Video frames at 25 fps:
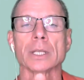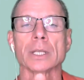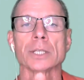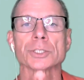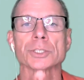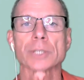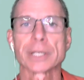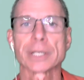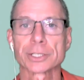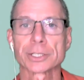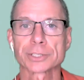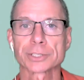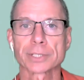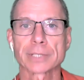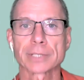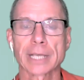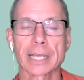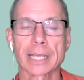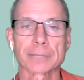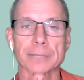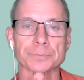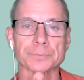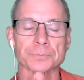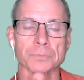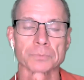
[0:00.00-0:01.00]
So here's the
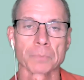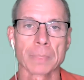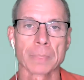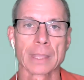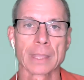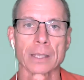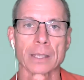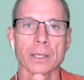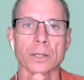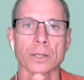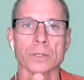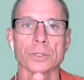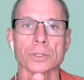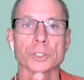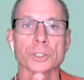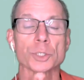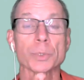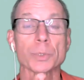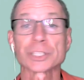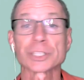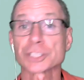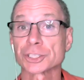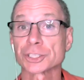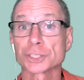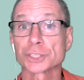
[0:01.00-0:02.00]
thing. The
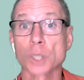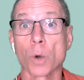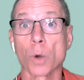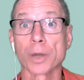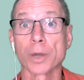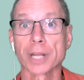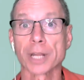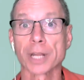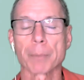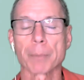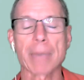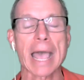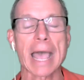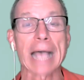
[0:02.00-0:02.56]
tuition's going up